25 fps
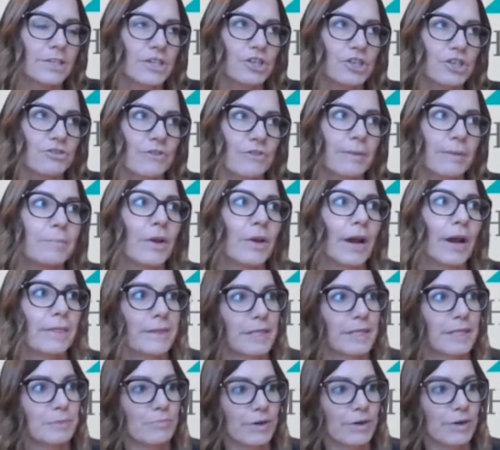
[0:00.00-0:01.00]
streamline
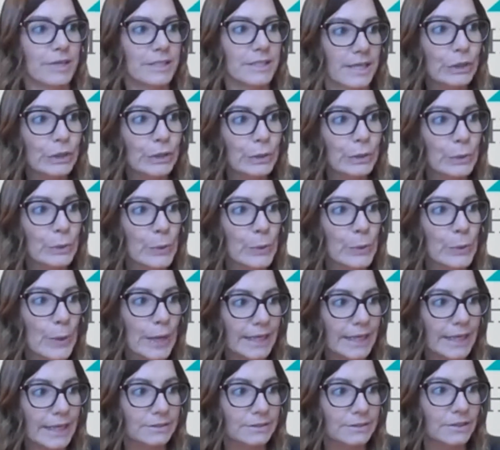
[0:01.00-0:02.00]
this process.
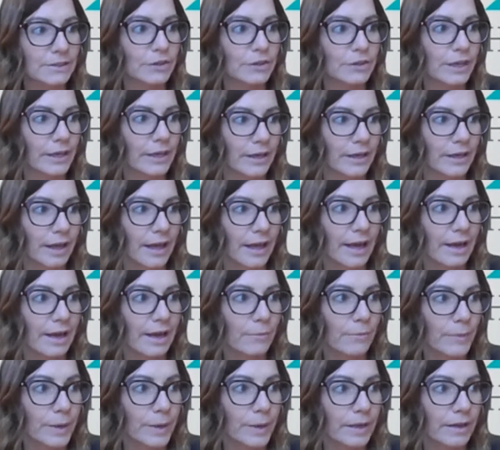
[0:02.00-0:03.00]
We always
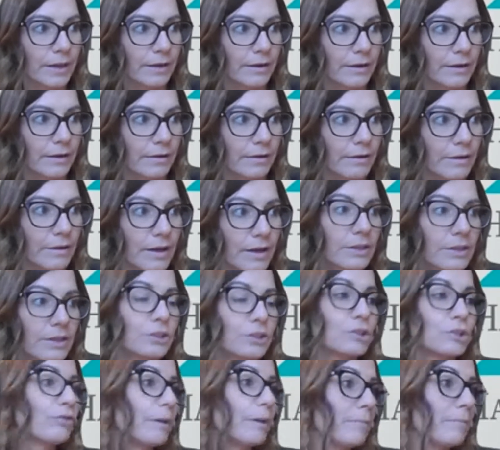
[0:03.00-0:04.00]
looking at how we can
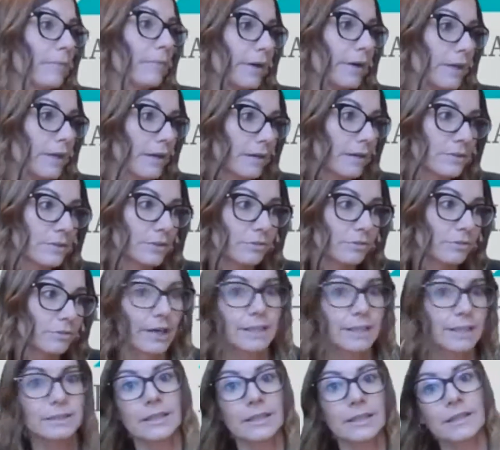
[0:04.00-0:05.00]
streamline
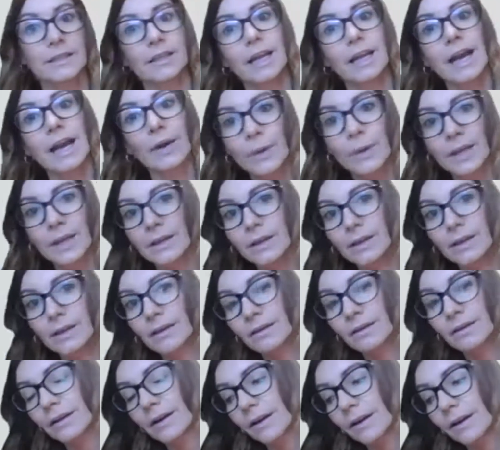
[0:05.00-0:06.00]
underwriting and how we
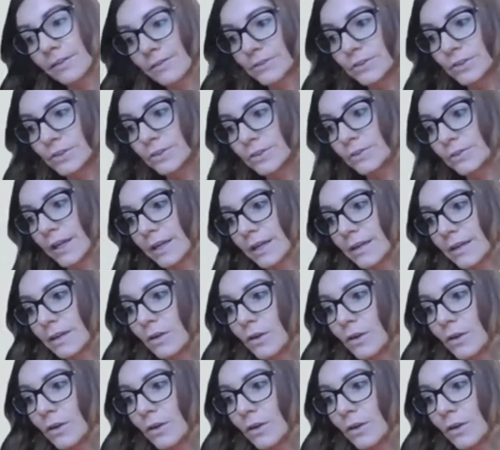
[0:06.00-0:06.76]
can kind of do like